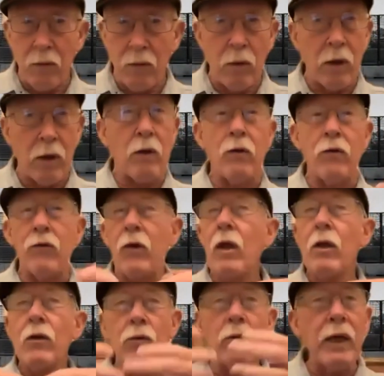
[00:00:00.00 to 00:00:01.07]
their workers,
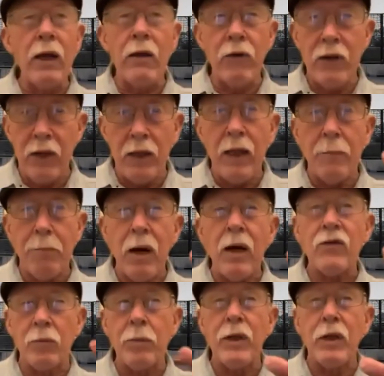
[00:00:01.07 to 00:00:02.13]
doing everything they
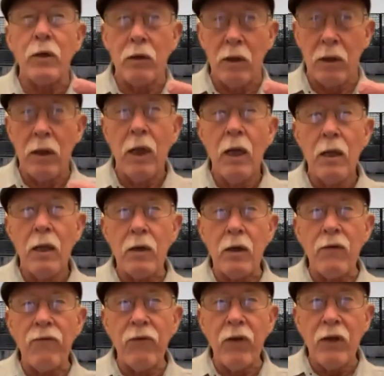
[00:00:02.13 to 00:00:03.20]
possibly could to
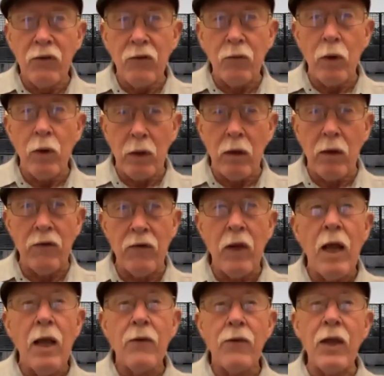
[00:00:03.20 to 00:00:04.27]
convince
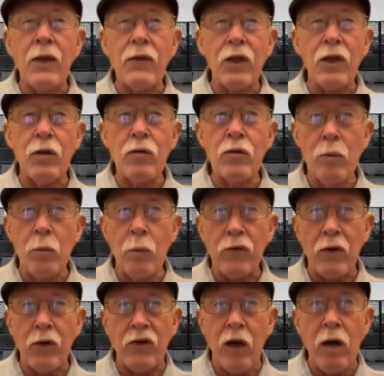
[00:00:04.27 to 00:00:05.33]
workers that the union was
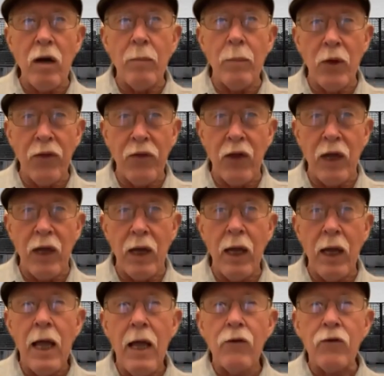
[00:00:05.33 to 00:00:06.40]
a terrible thing,